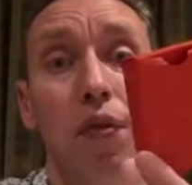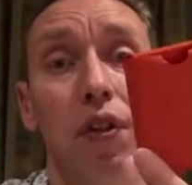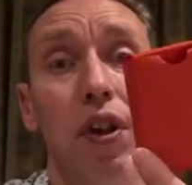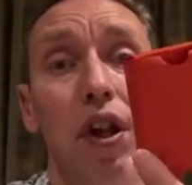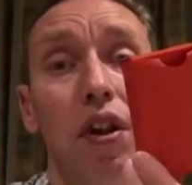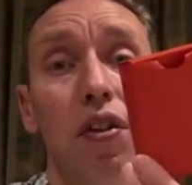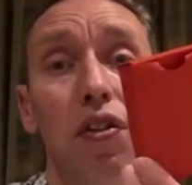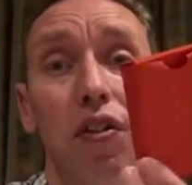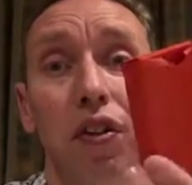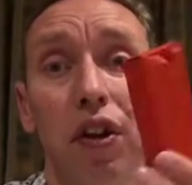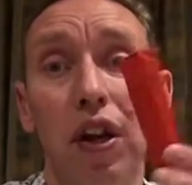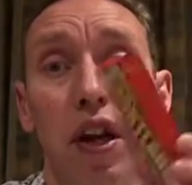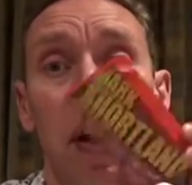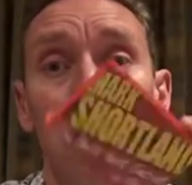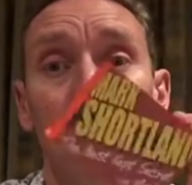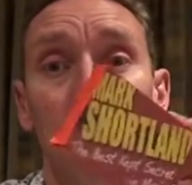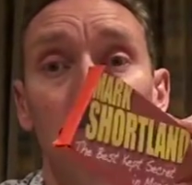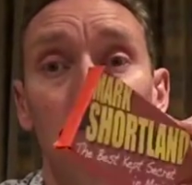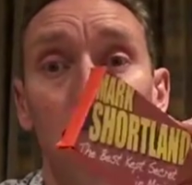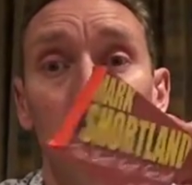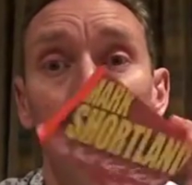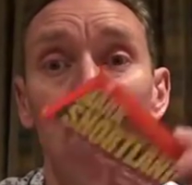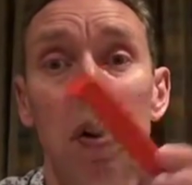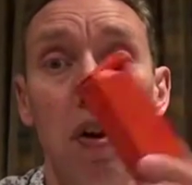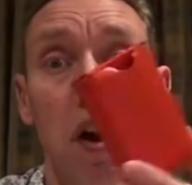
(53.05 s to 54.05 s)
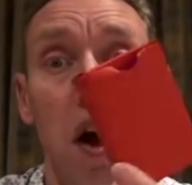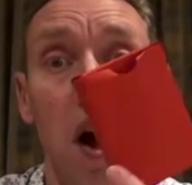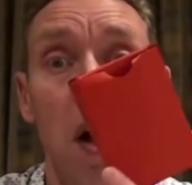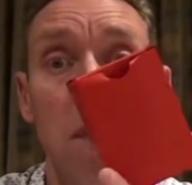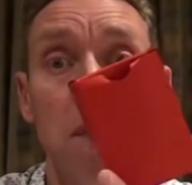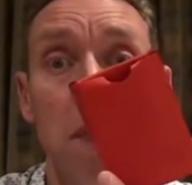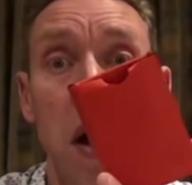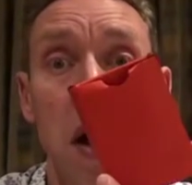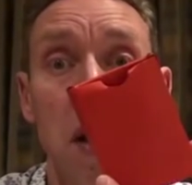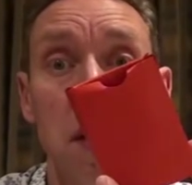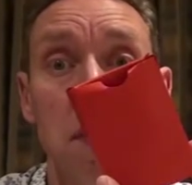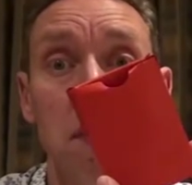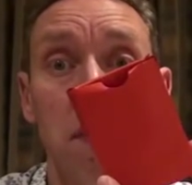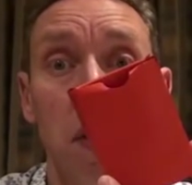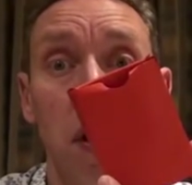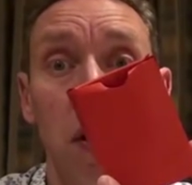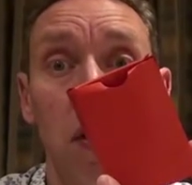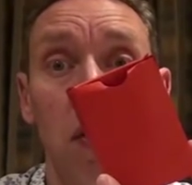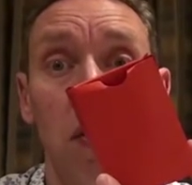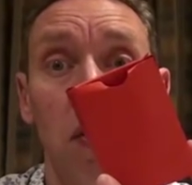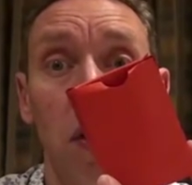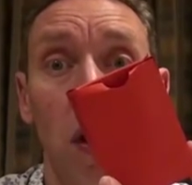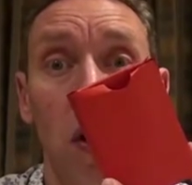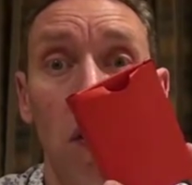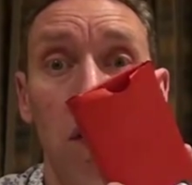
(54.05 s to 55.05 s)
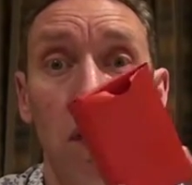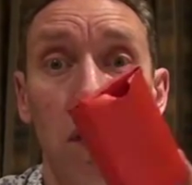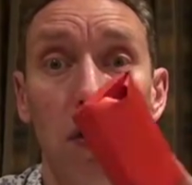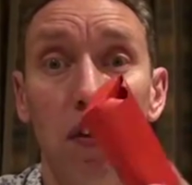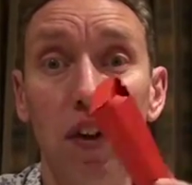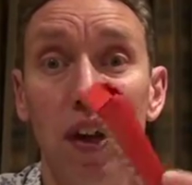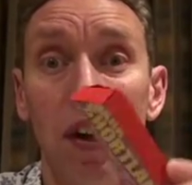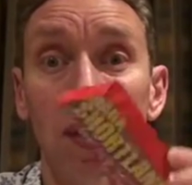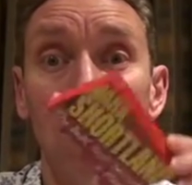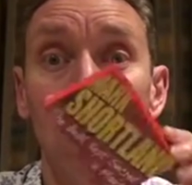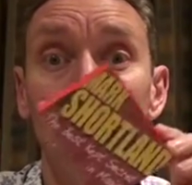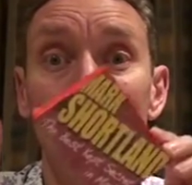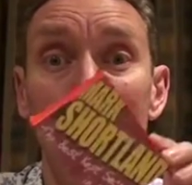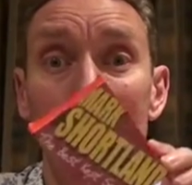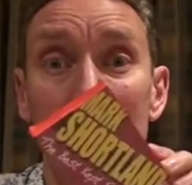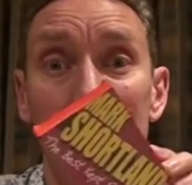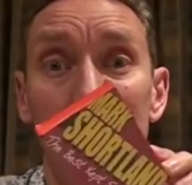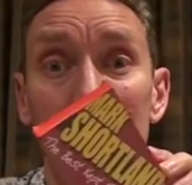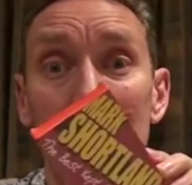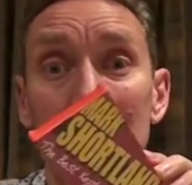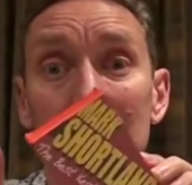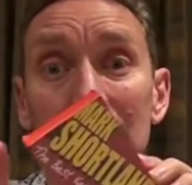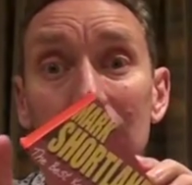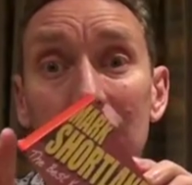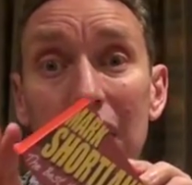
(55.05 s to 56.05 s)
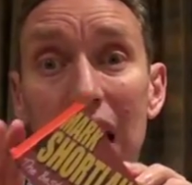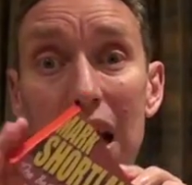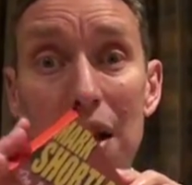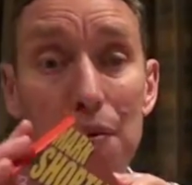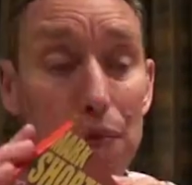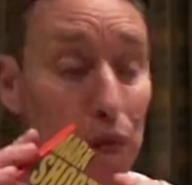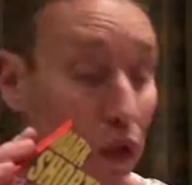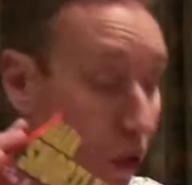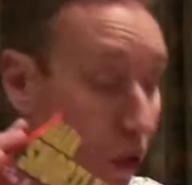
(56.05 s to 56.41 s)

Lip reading: This is one that I made myself. It's exactly the same